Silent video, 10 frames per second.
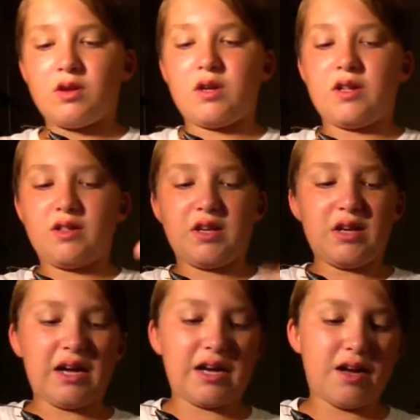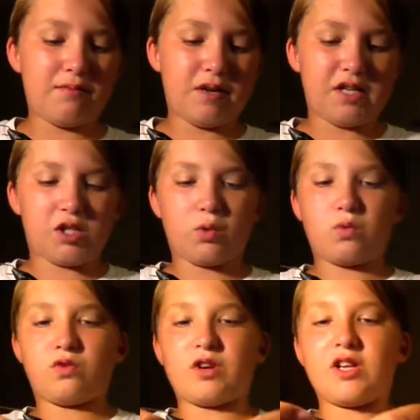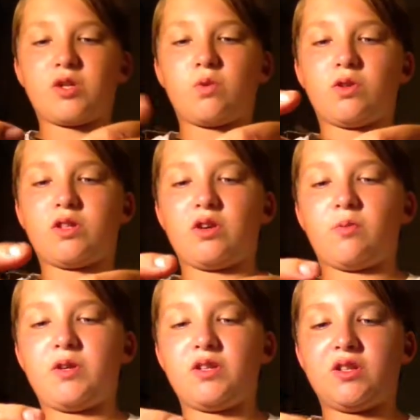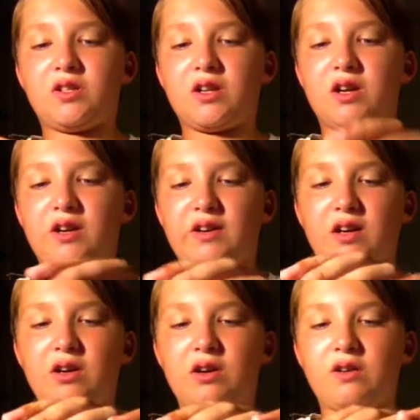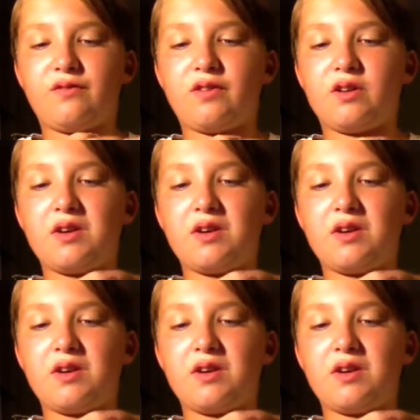And then I got my gray squirrel tail pieces that I cut off.